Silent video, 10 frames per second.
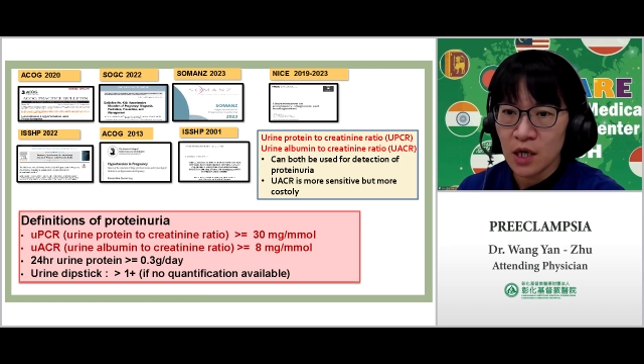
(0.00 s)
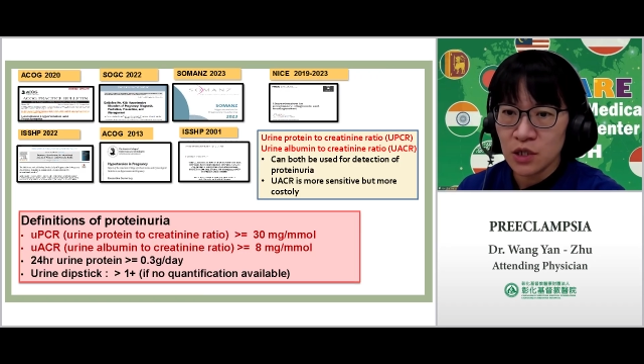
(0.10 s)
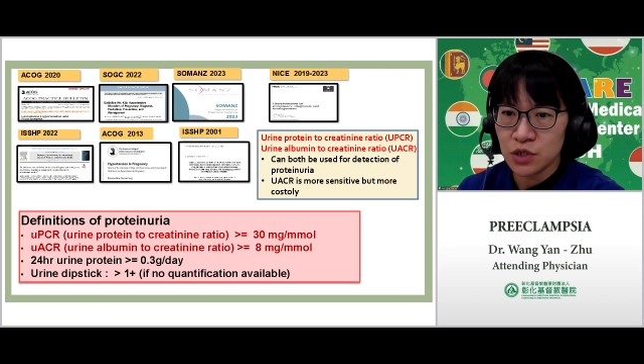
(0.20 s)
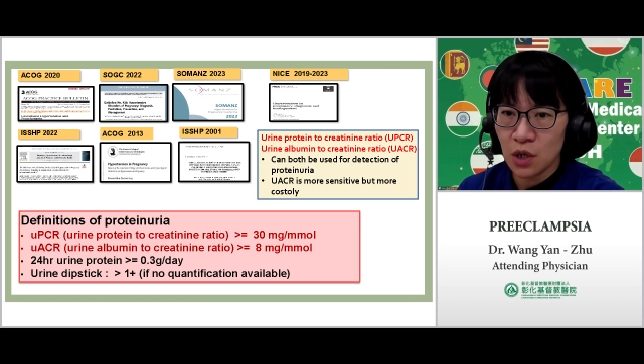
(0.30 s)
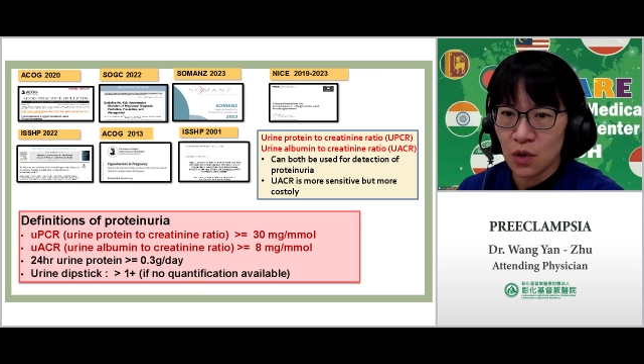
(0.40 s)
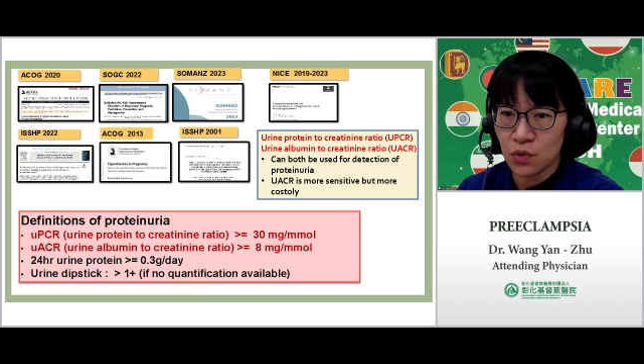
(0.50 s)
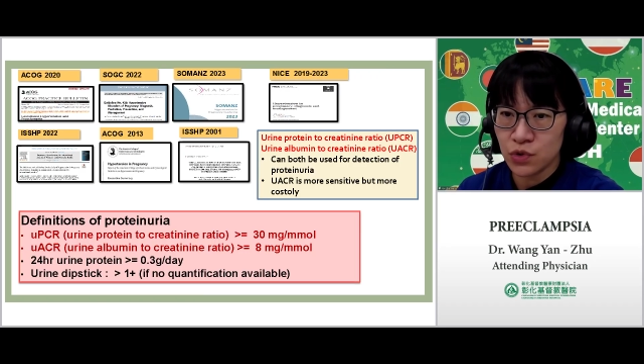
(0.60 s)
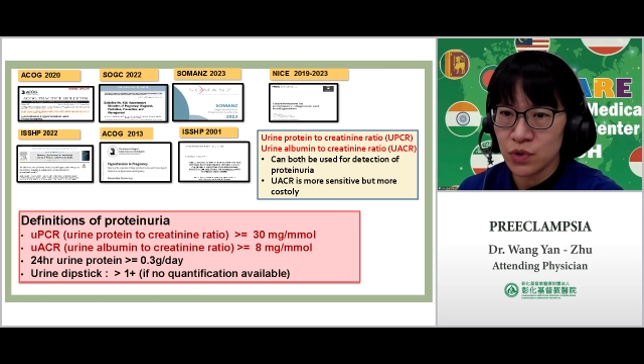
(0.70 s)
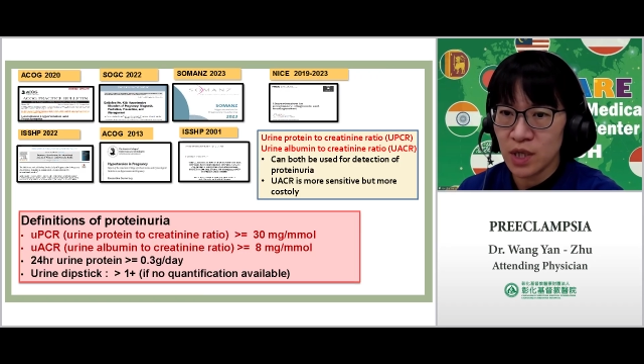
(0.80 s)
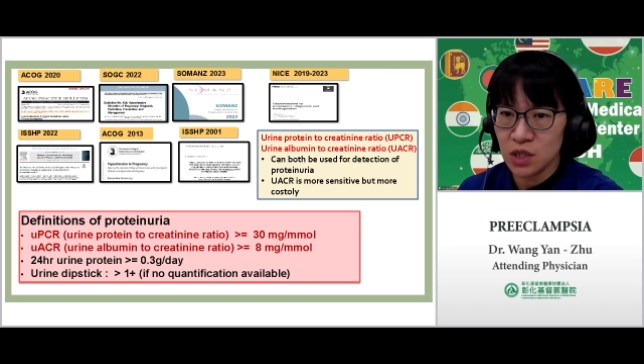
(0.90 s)
So
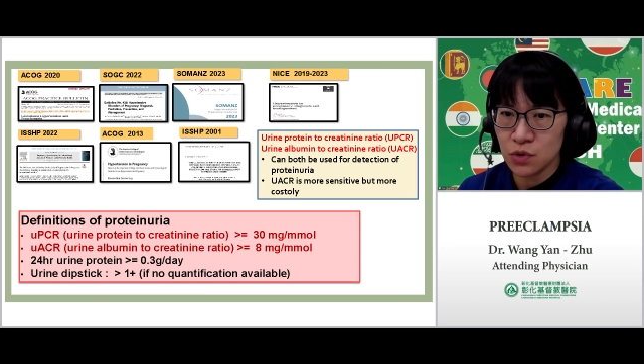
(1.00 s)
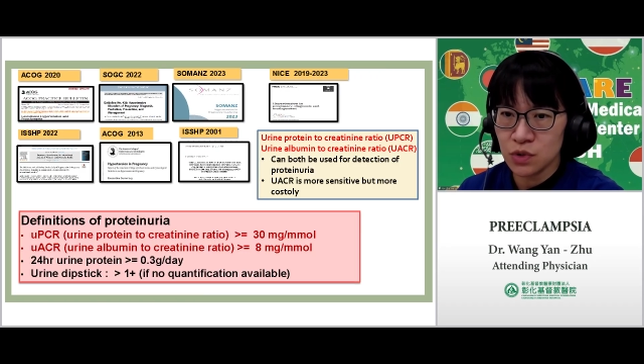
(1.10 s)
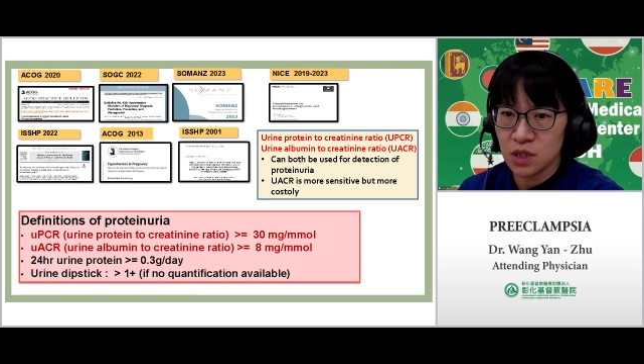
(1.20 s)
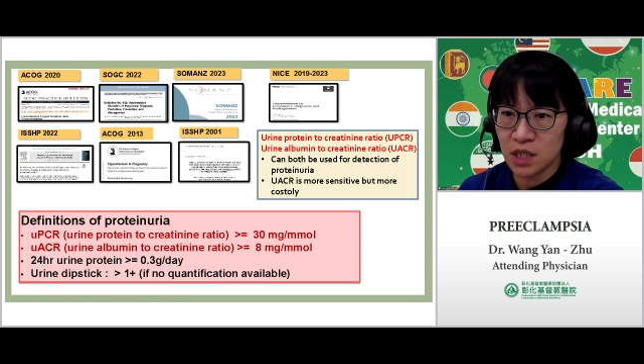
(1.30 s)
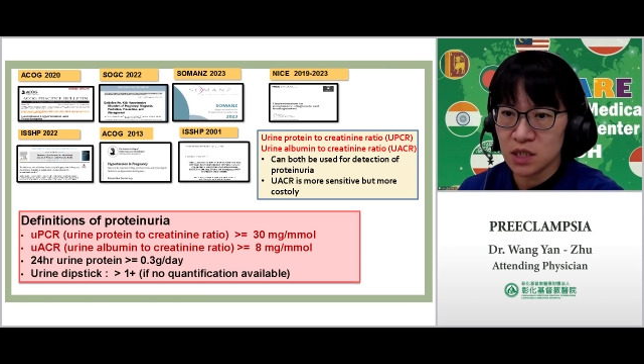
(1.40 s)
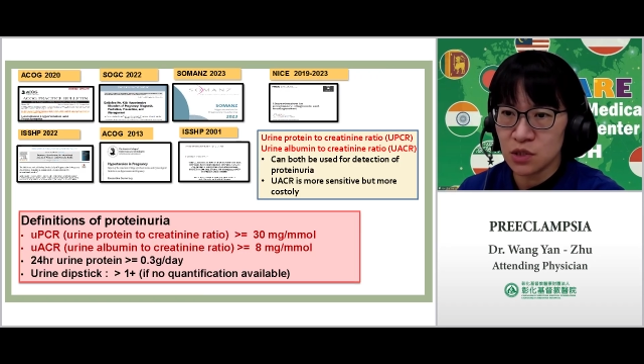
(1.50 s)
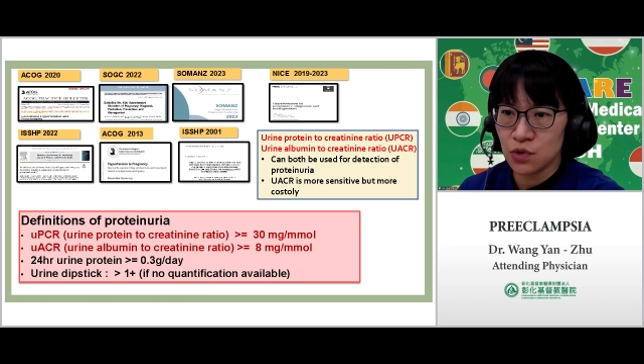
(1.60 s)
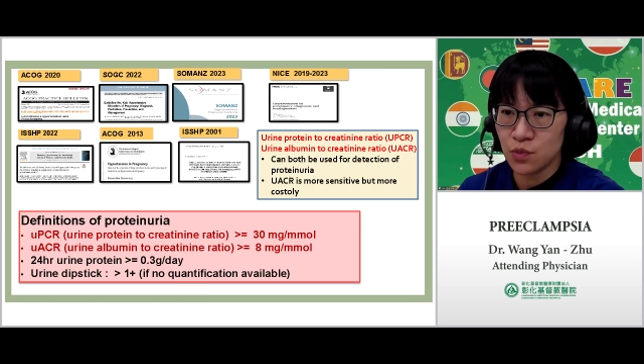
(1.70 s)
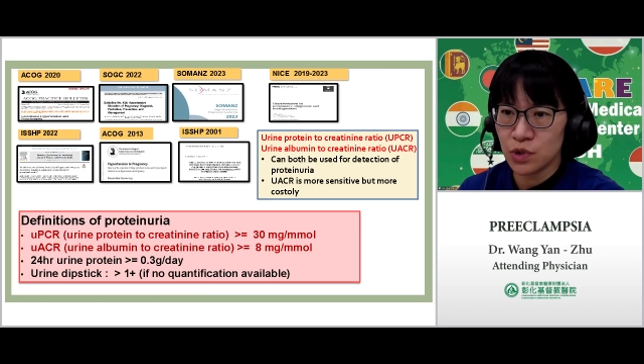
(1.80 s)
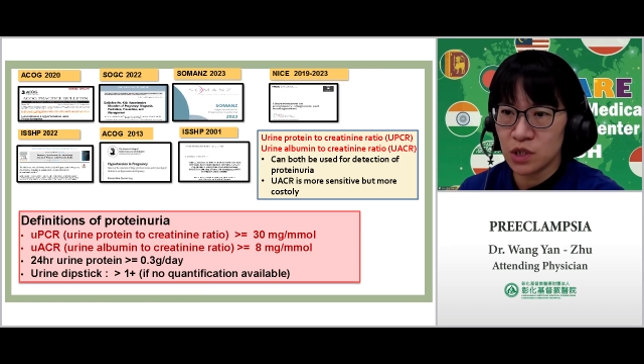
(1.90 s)
you can use this
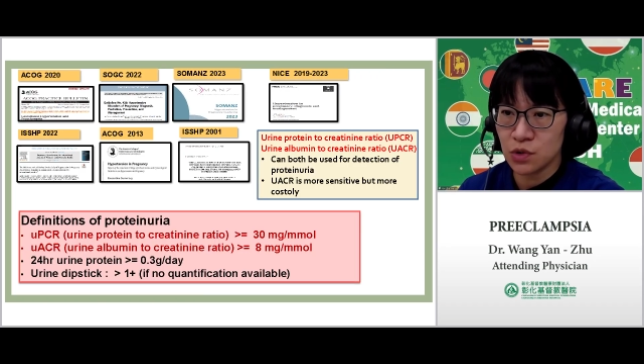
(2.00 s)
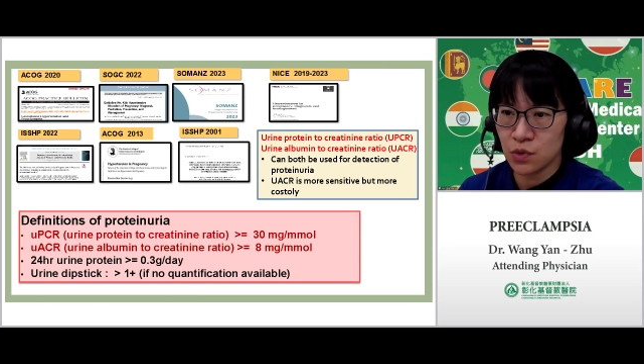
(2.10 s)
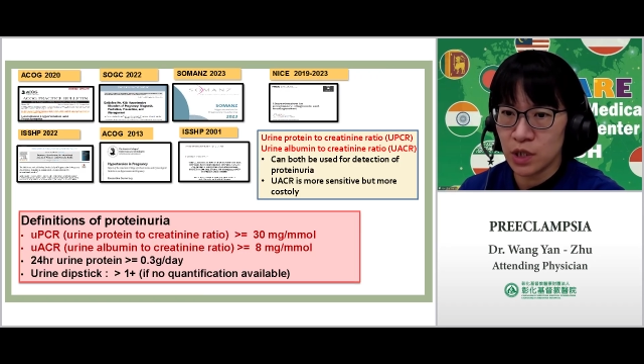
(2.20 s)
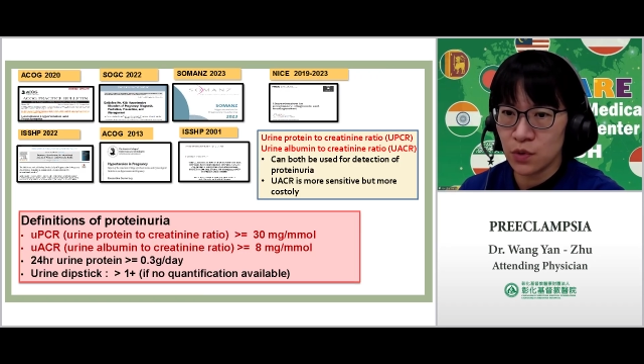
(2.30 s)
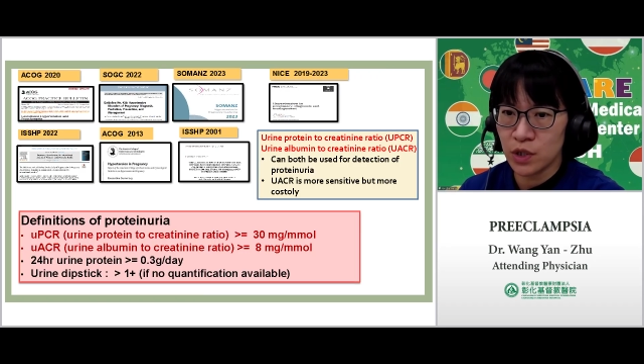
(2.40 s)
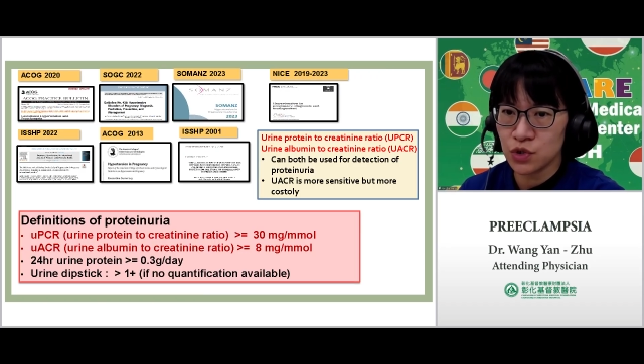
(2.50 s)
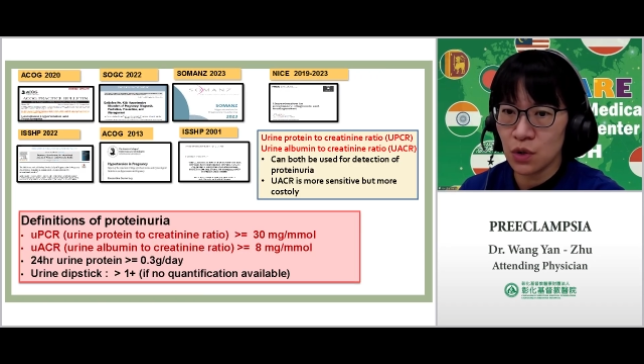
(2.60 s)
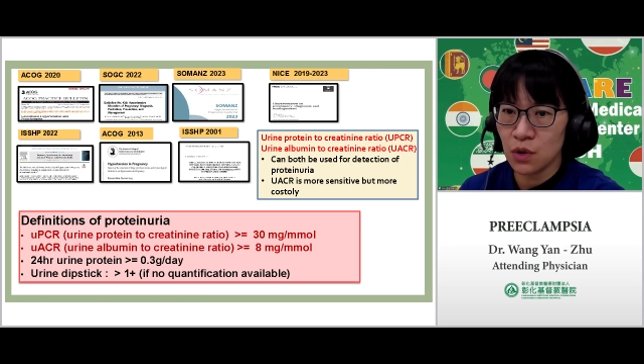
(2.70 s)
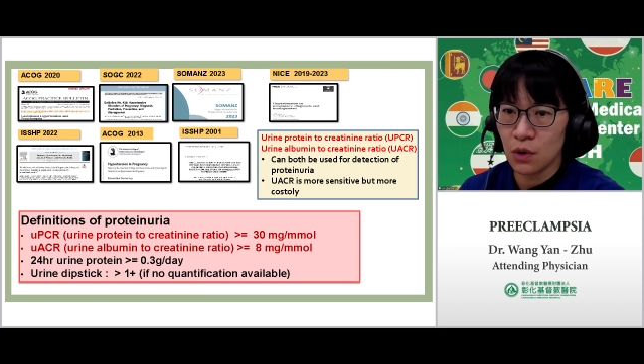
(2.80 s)
urine protein to creatinine ratio,